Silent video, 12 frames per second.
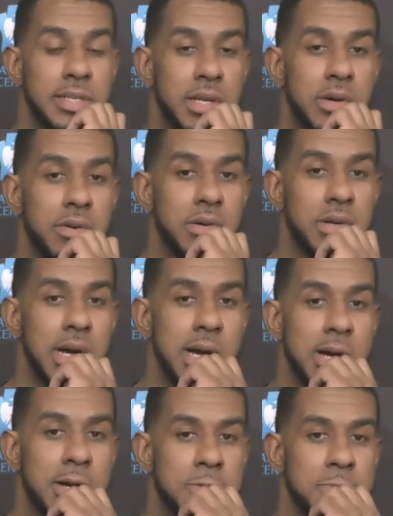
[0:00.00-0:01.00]
So
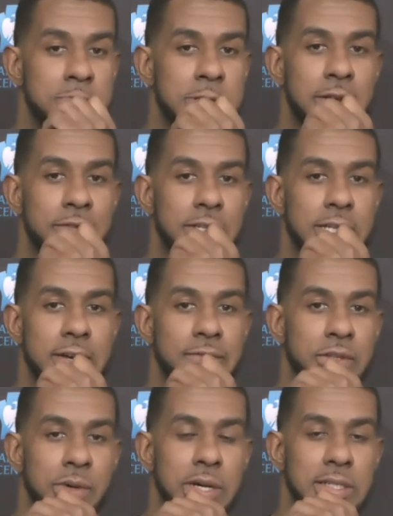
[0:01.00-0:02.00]
definitely
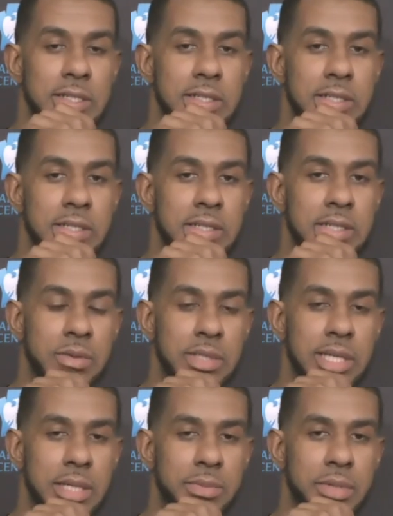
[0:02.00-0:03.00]
have to watch the, you know,
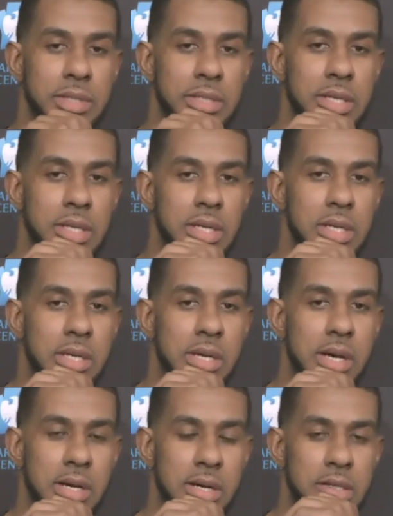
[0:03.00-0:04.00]
tape and
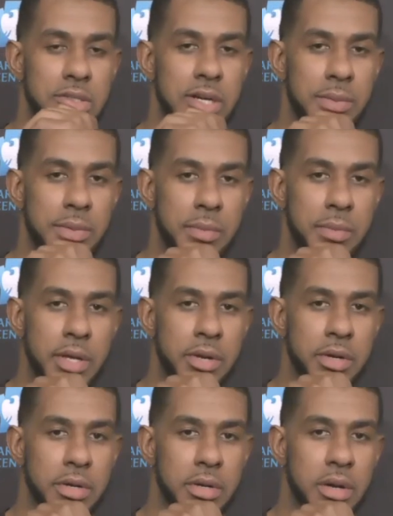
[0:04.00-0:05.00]
try to be
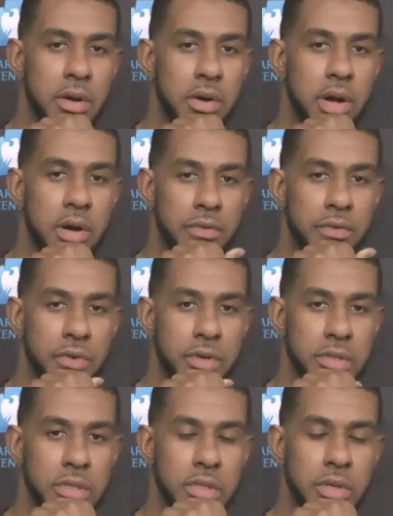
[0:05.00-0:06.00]
better on all
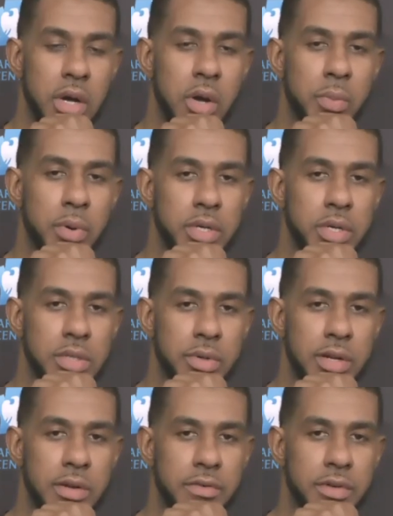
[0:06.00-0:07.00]
front, you know, all parts or
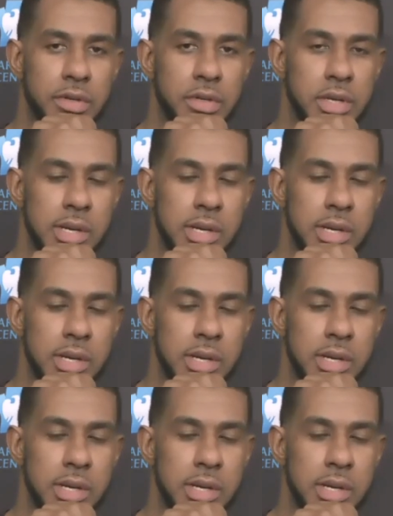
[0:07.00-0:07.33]
whatever.